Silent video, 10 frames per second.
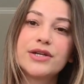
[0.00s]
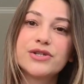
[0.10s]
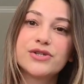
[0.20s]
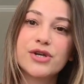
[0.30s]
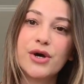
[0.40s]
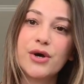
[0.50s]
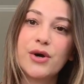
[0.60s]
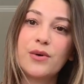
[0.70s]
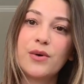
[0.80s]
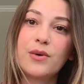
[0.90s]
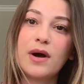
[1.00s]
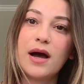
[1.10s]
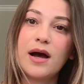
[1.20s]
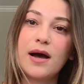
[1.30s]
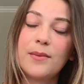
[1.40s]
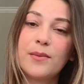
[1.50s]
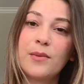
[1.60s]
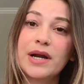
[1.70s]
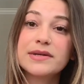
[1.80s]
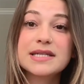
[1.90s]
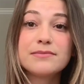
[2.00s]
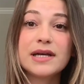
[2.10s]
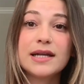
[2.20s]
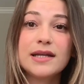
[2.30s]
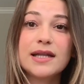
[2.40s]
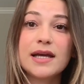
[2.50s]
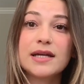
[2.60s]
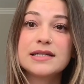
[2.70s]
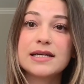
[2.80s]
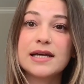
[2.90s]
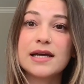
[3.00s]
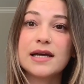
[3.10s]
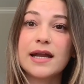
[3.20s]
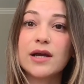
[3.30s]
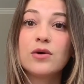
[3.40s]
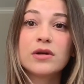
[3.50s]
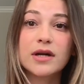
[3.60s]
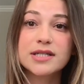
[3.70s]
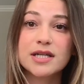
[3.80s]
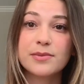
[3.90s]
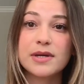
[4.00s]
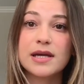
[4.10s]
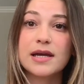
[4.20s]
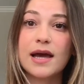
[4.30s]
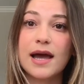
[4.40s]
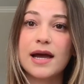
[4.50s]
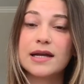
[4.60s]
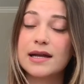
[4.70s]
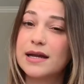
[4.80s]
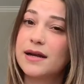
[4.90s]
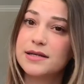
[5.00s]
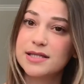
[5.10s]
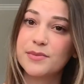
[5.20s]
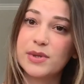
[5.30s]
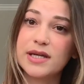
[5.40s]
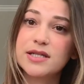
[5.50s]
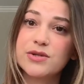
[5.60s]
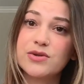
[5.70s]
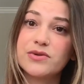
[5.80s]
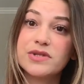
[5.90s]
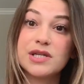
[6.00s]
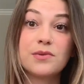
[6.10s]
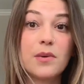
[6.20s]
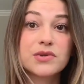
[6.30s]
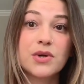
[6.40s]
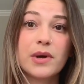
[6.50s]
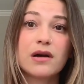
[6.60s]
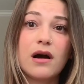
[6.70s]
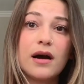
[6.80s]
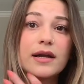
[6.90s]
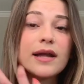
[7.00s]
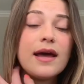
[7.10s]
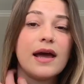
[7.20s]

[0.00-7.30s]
So when I was admitted, they did a colonoscopy and an endoscopy to see what was going on,